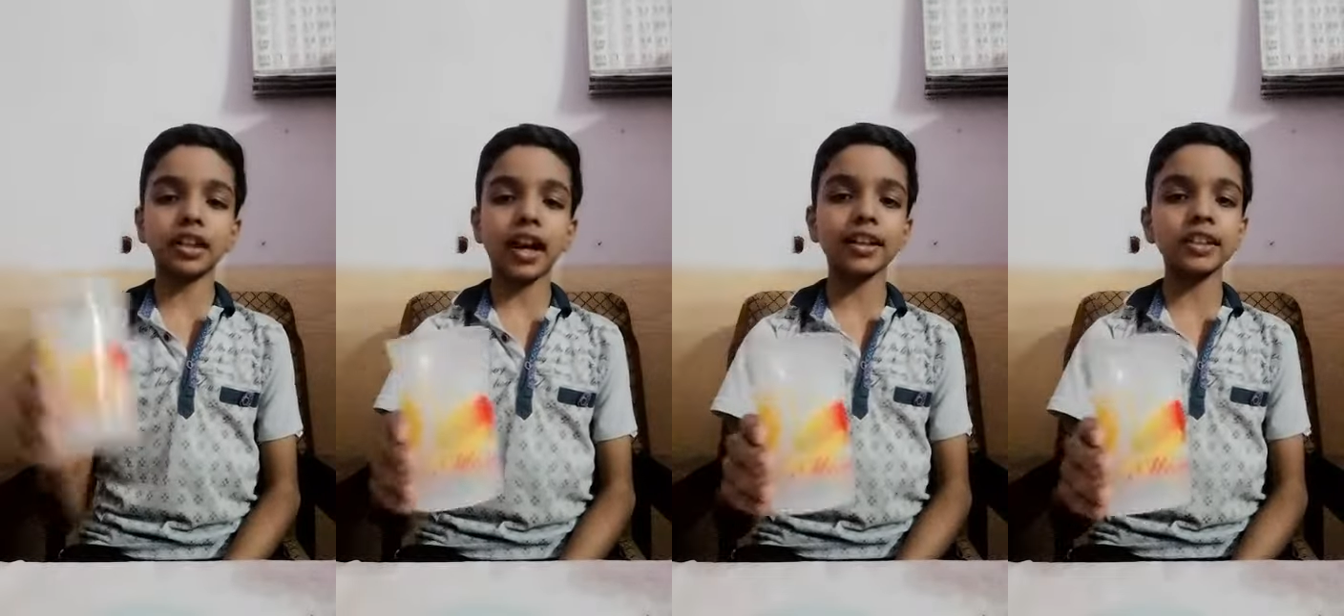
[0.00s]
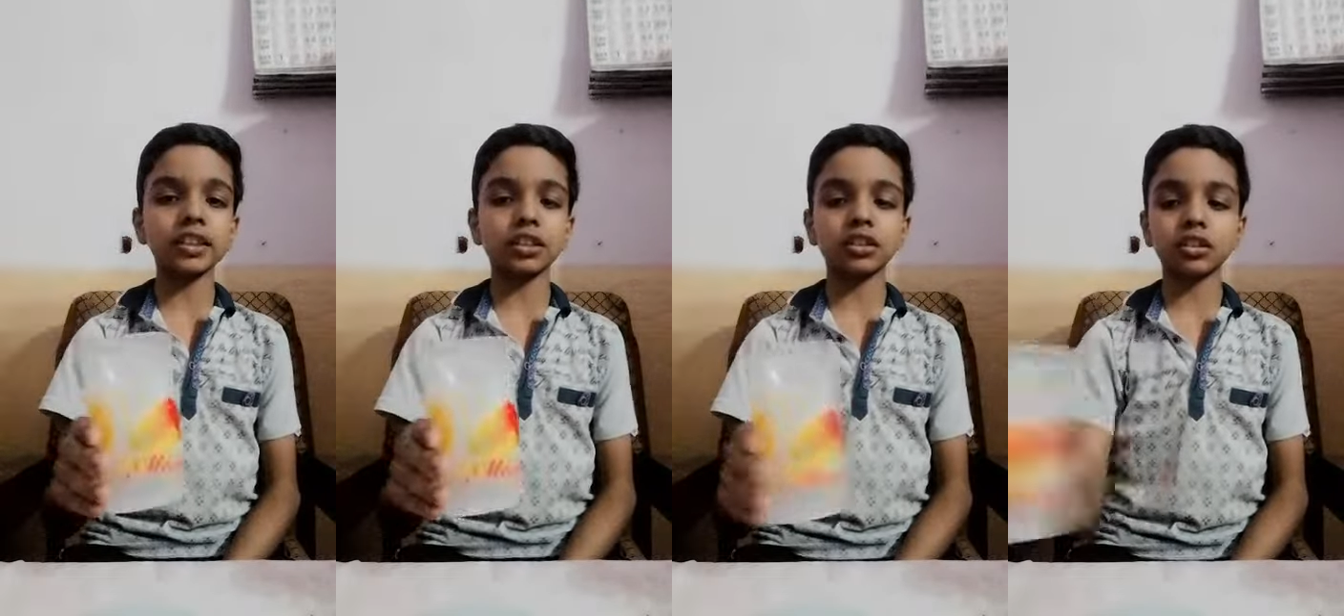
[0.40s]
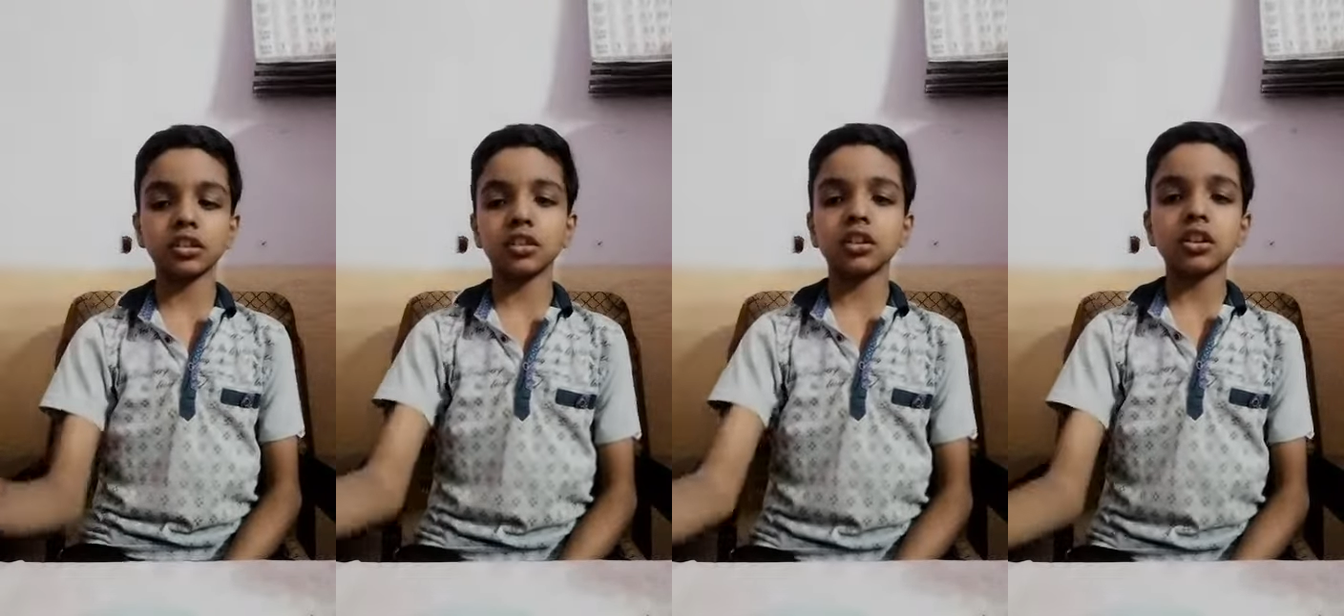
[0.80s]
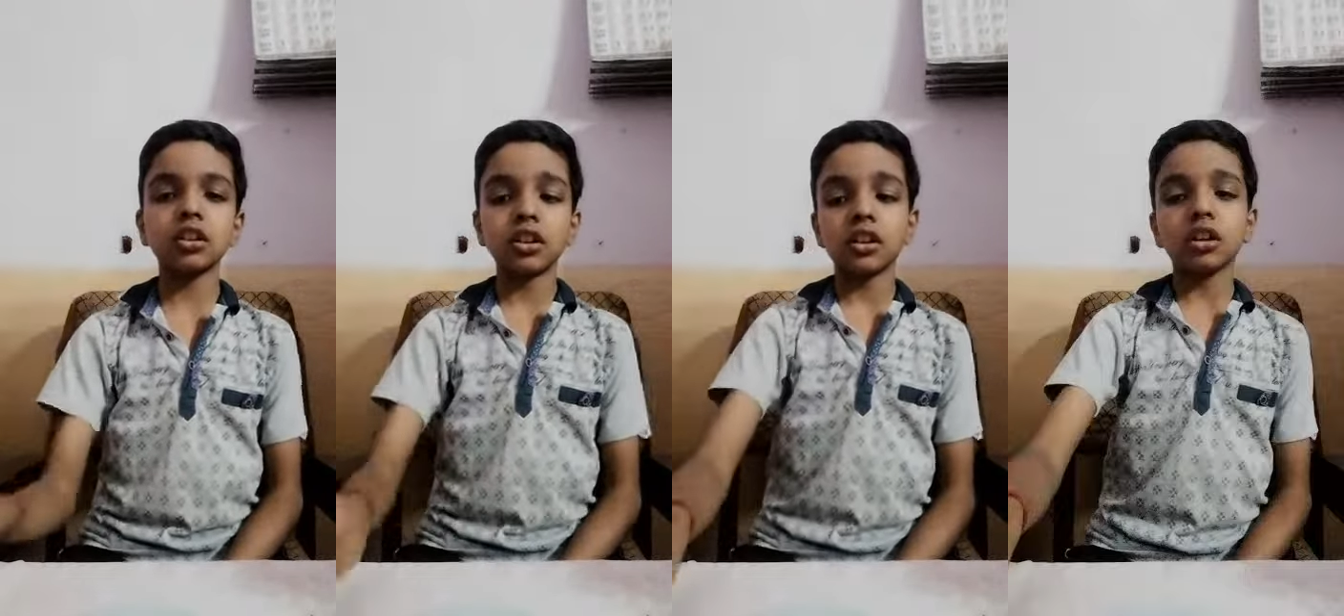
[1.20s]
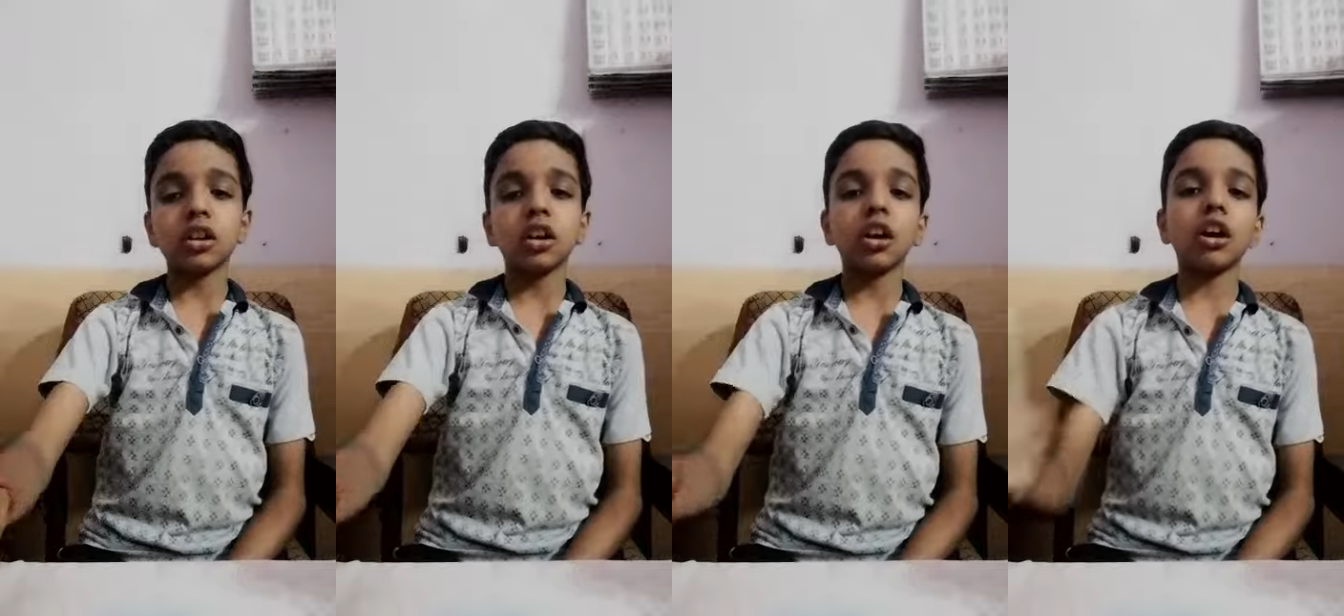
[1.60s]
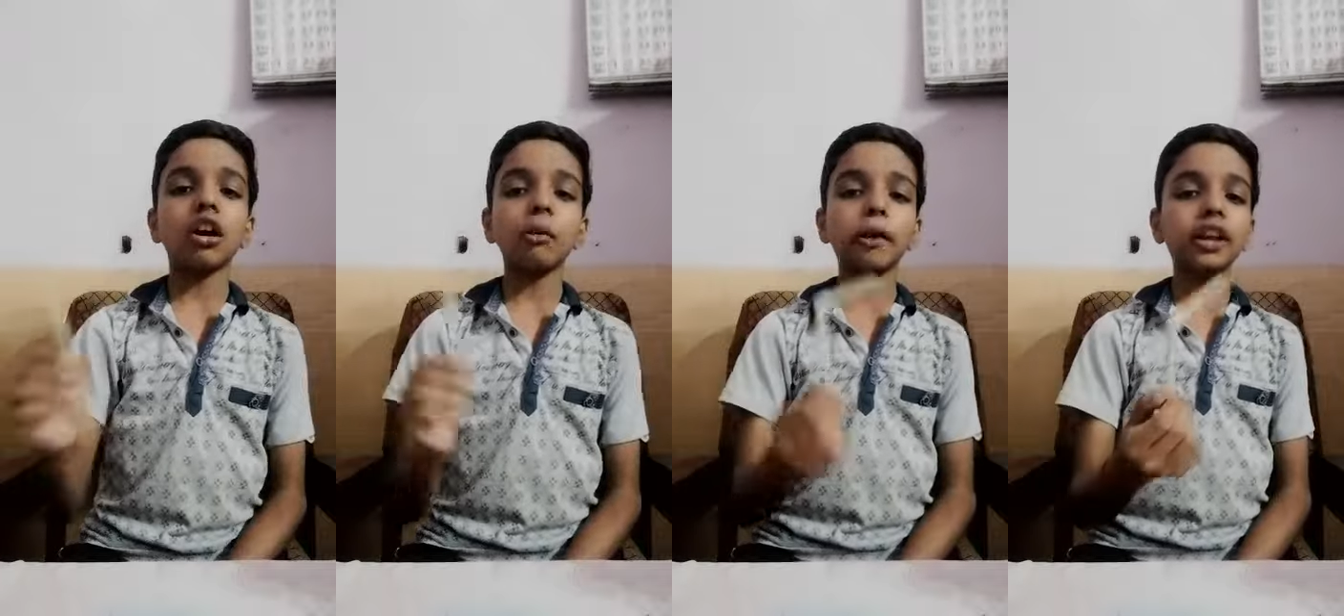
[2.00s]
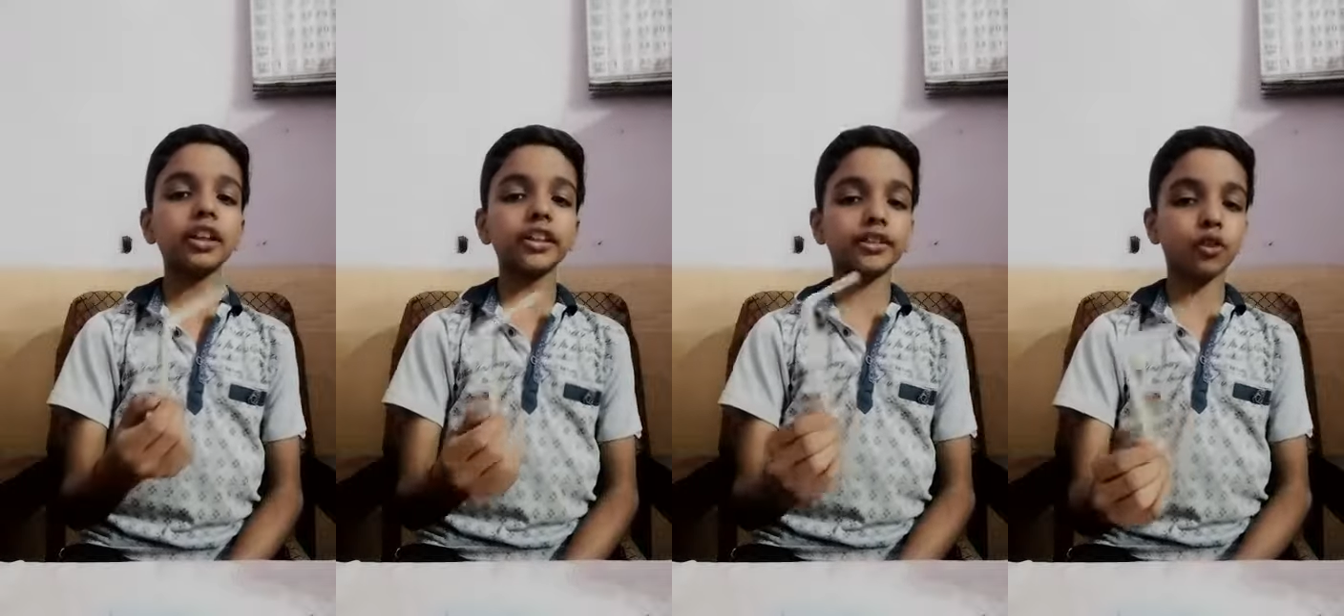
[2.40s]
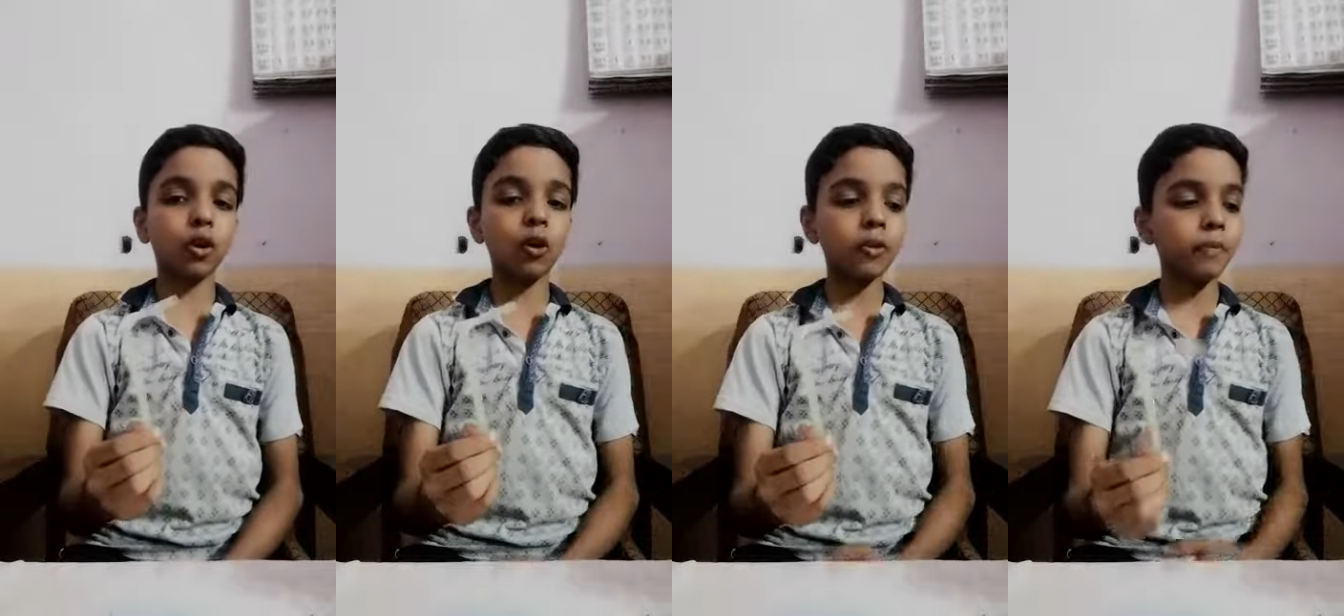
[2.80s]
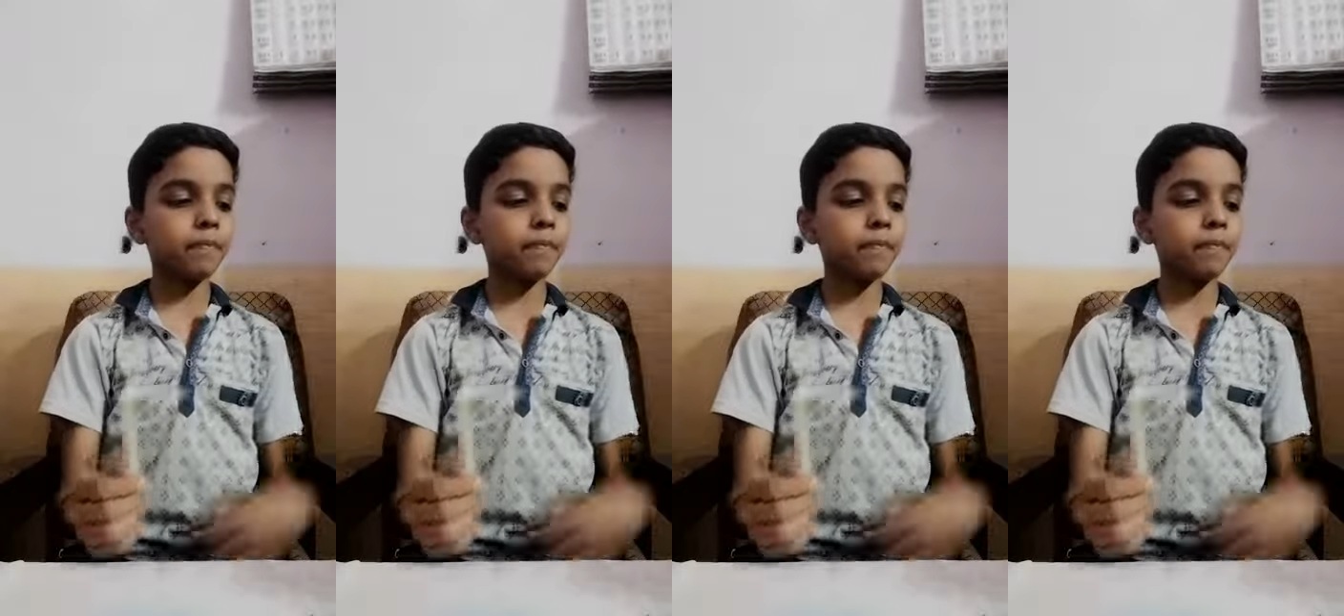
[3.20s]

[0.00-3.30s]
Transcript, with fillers: glass, a bendy straw,